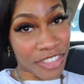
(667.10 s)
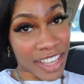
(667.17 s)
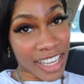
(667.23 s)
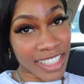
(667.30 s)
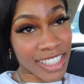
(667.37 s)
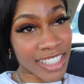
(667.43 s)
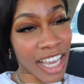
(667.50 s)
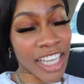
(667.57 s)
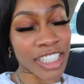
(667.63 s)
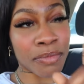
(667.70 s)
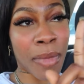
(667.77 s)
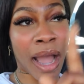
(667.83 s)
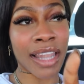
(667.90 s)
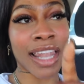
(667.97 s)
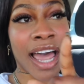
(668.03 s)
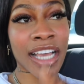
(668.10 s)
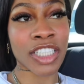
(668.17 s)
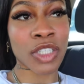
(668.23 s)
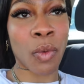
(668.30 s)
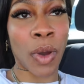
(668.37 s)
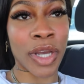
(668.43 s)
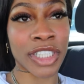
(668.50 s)
this test. My
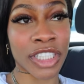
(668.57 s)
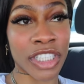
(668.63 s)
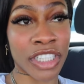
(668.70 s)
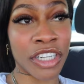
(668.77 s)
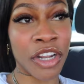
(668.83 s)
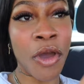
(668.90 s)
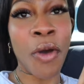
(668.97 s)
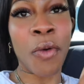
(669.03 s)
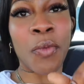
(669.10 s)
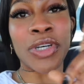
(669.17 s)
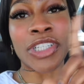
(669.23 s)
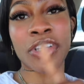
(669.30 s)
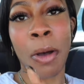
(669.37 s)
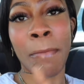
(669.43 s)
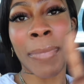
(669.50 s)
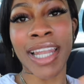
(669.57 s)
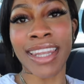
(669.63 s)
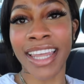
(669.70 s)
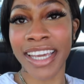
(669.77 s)
last question was on